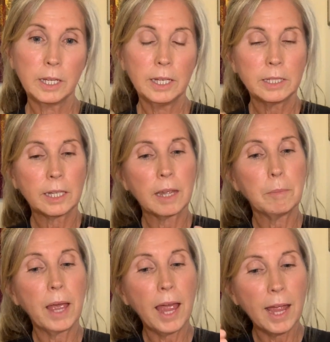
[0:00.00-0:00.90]
To get
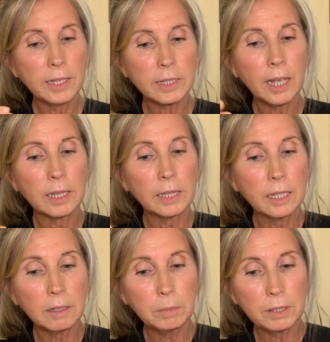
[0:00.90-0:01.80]
past that
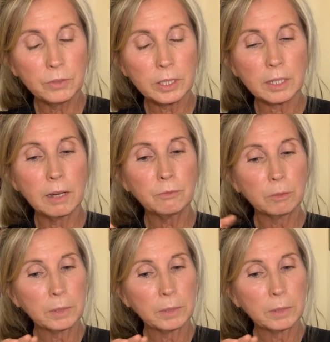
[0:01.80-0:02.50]
little bit of discomfort